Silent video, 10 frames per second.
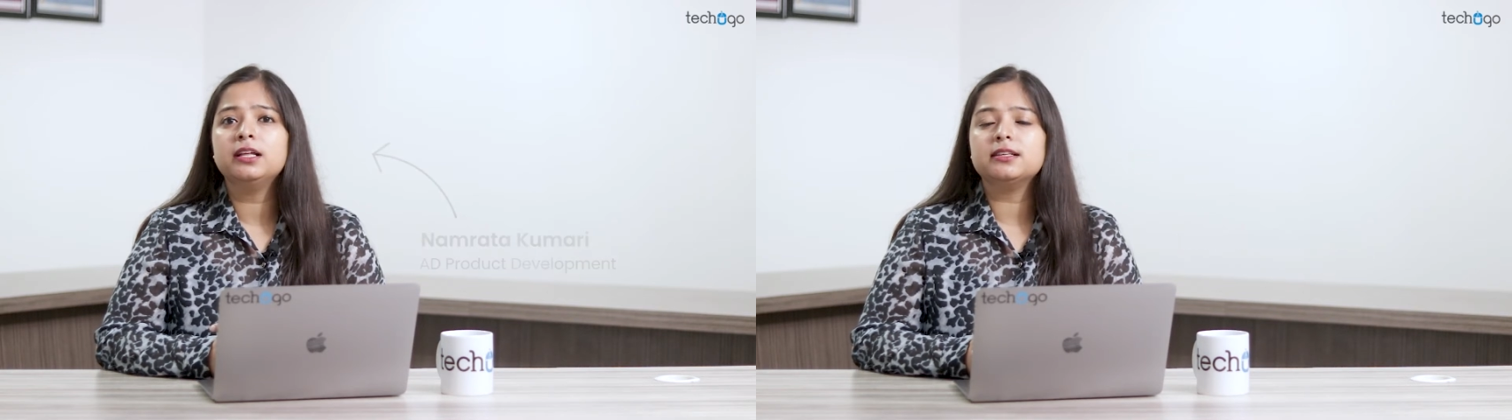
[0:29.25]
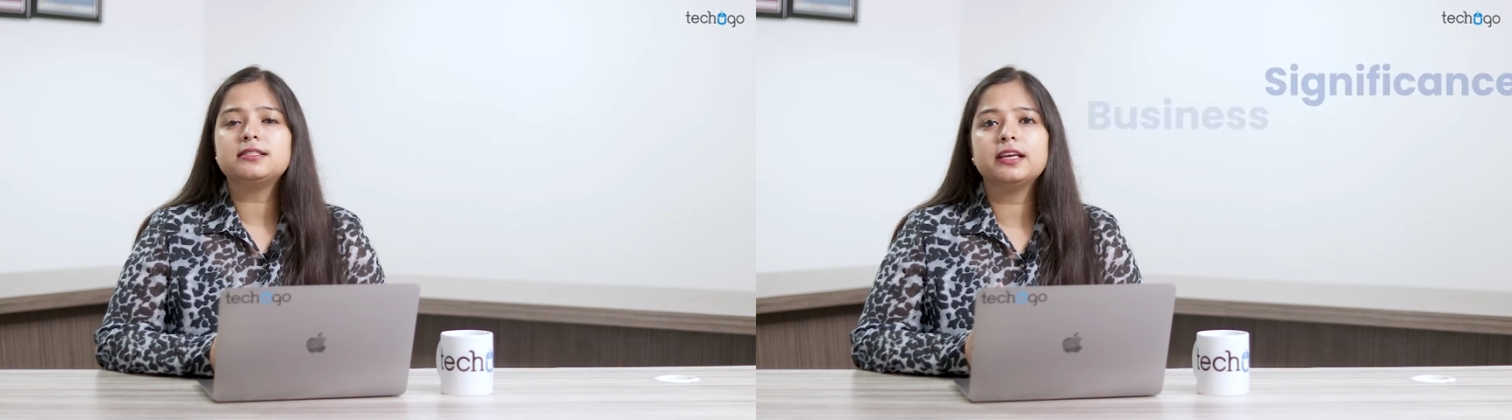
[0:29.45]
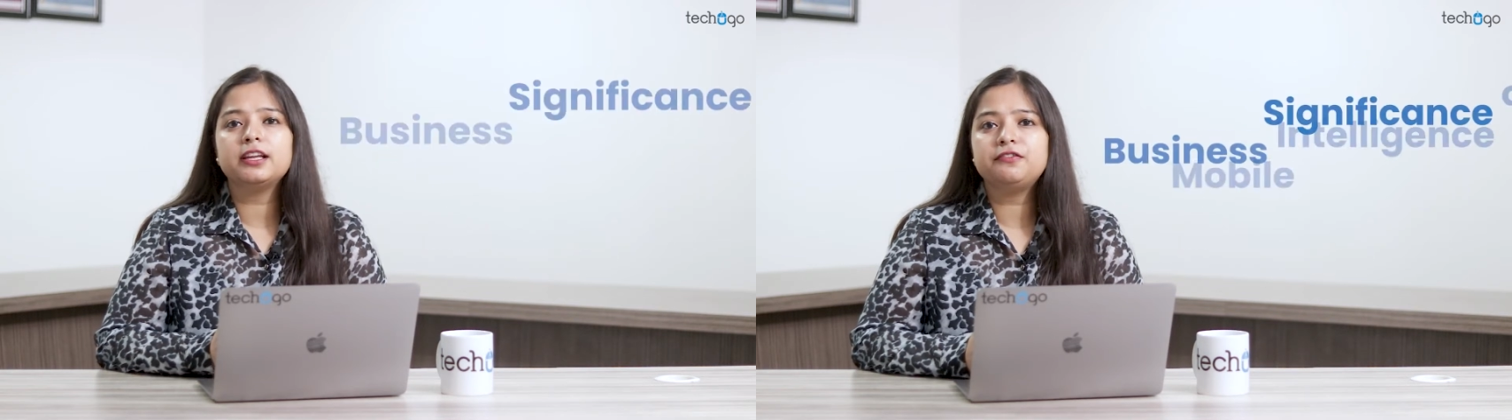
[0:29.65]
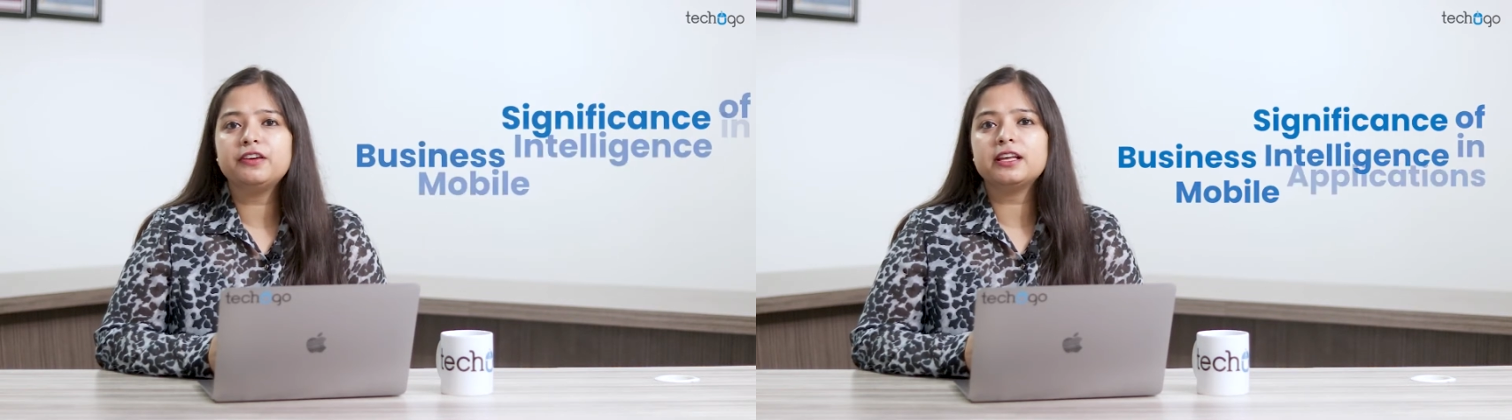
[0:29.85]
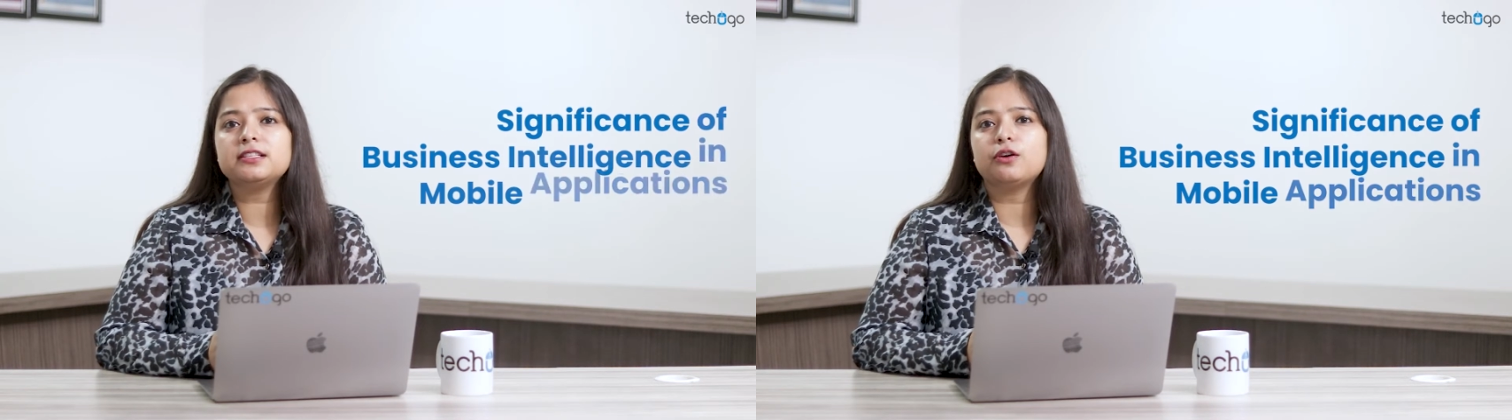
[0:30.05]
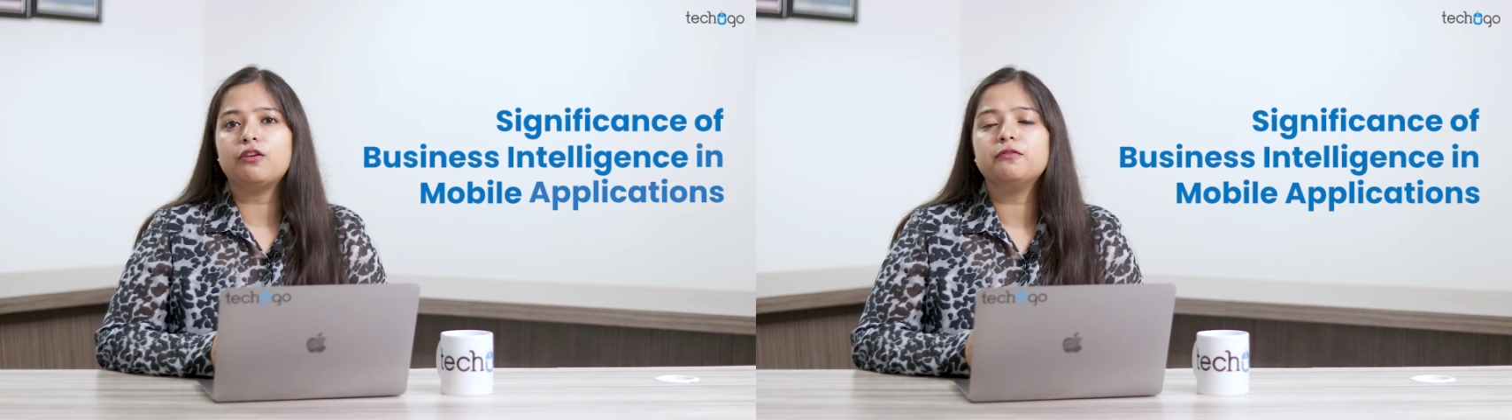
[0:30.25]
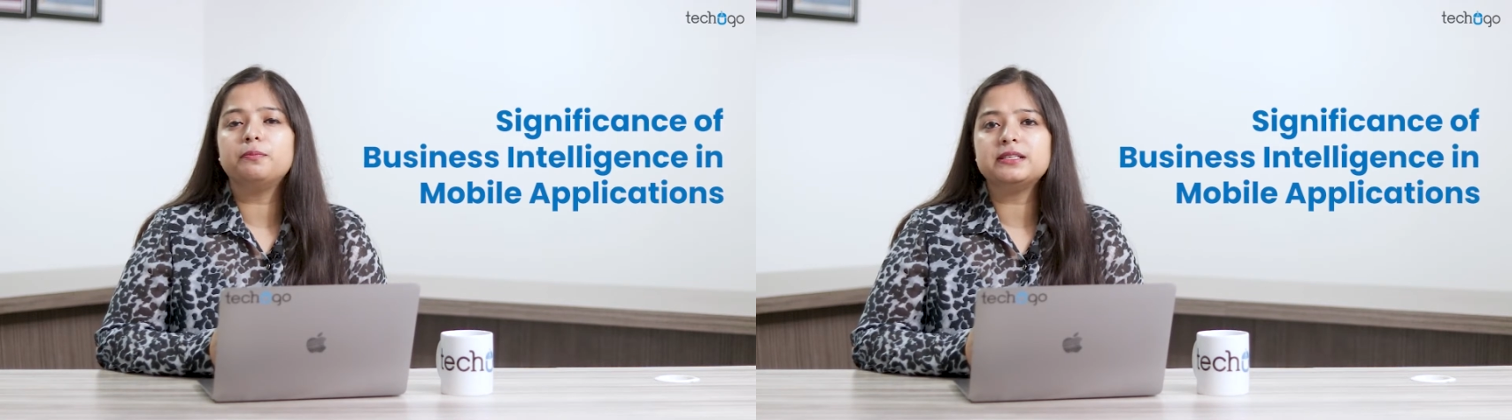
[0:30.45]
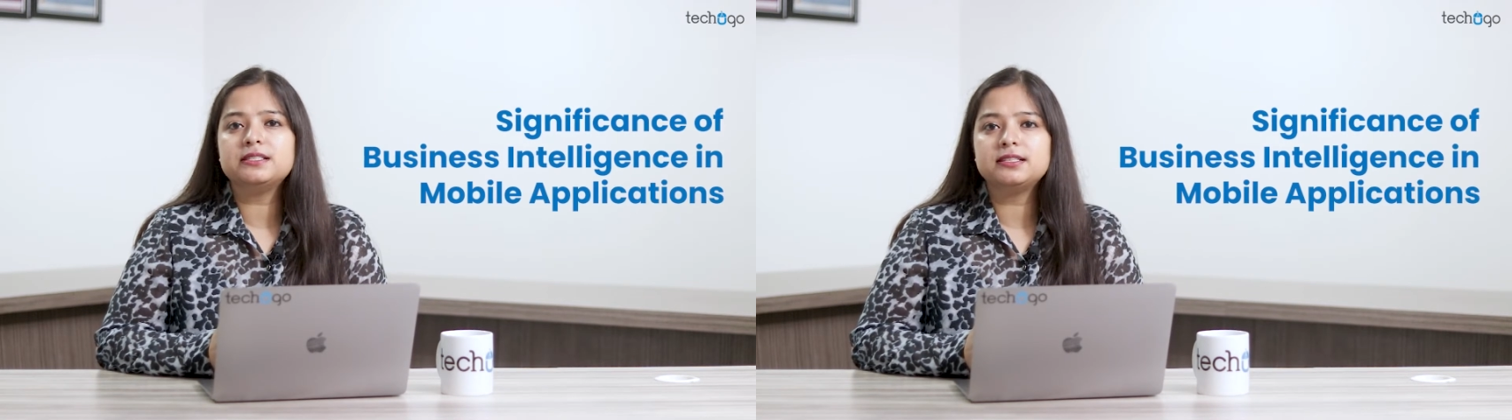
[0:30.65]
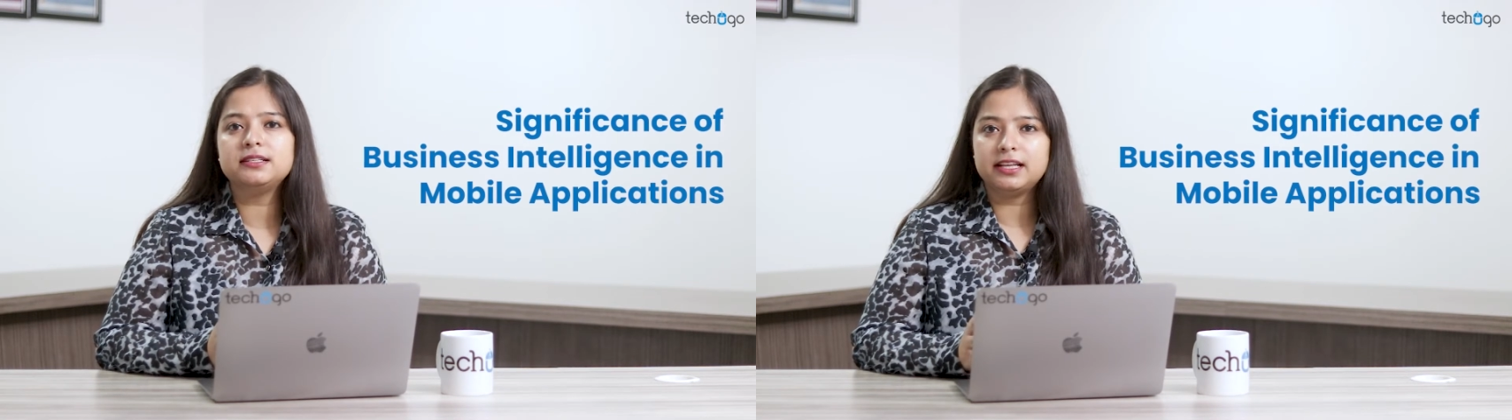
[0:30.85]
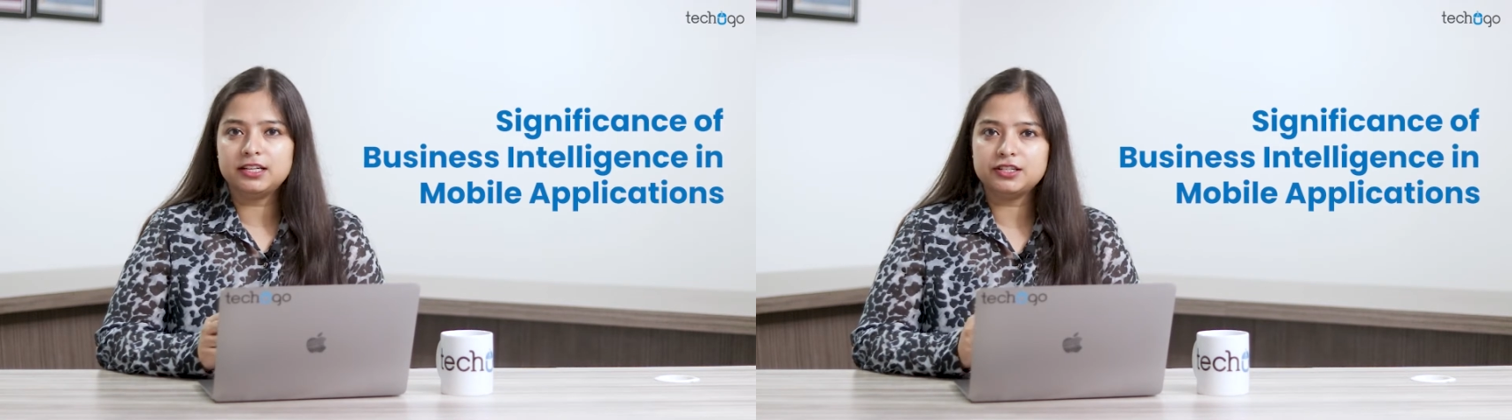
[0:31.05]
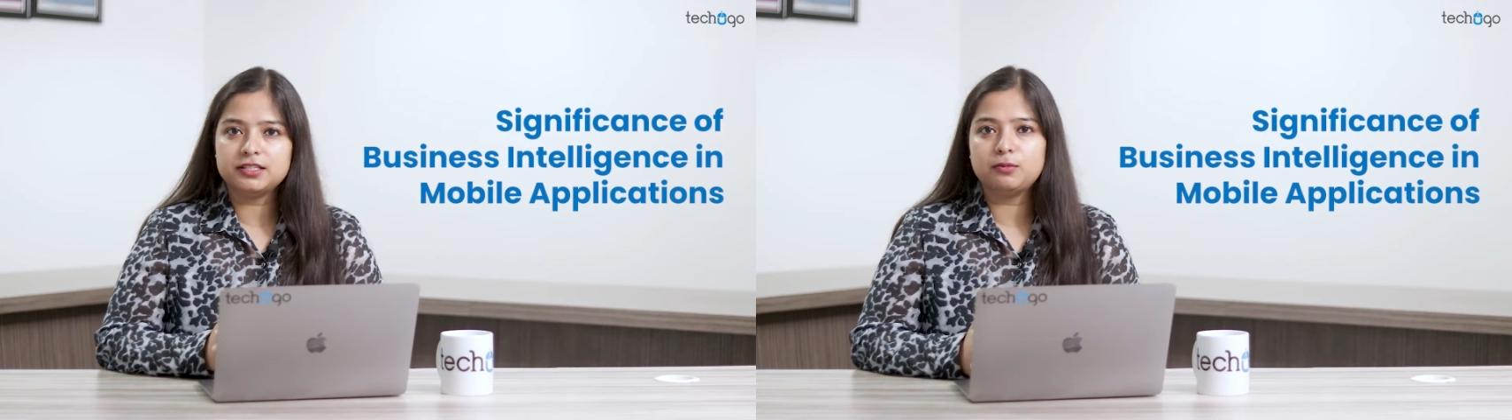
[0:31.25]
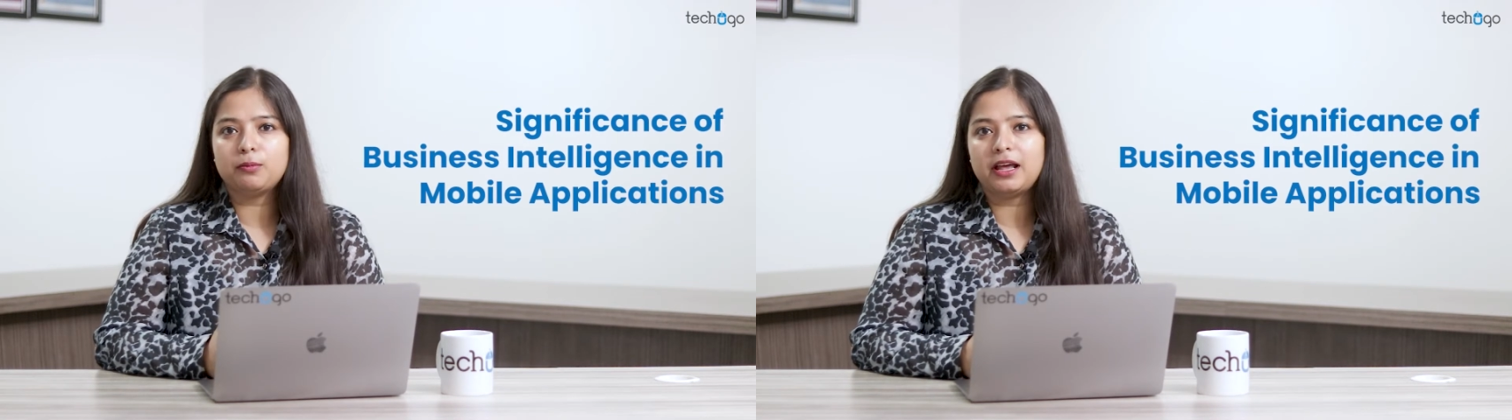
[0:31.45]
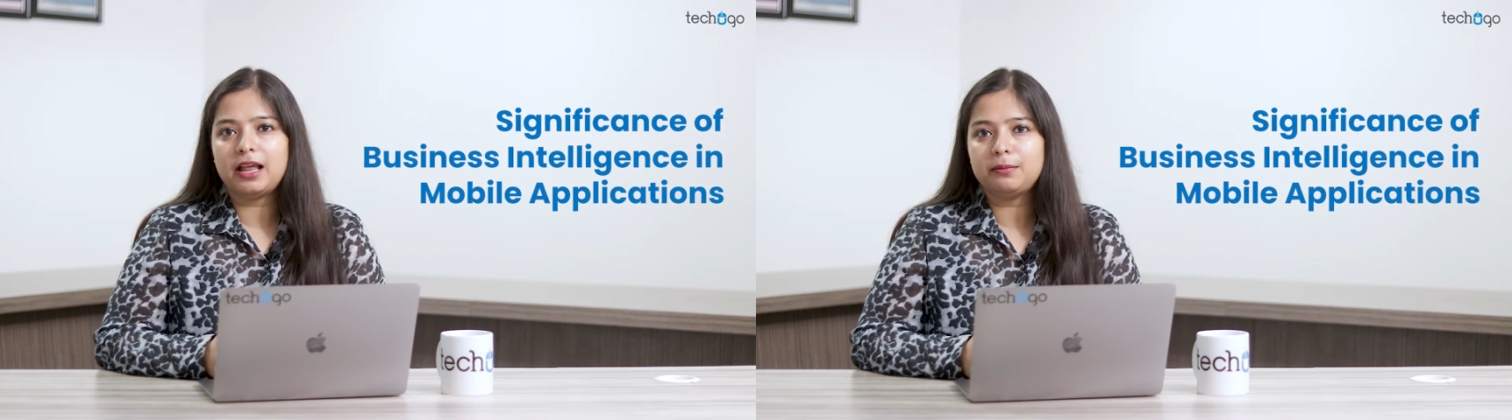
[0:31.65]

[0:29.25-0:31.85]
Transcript: the significance of business intelligence in mobile